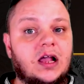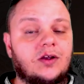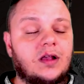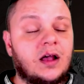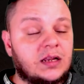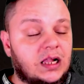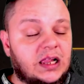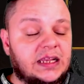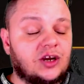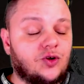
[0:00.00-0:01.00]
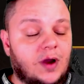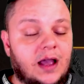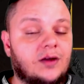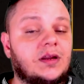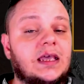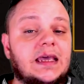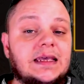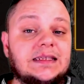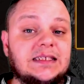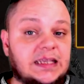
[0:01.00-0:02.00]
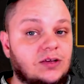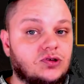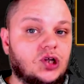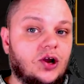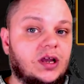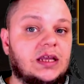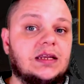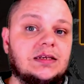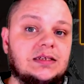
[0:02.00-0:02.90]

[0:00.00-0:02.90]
Unclean Crown is single target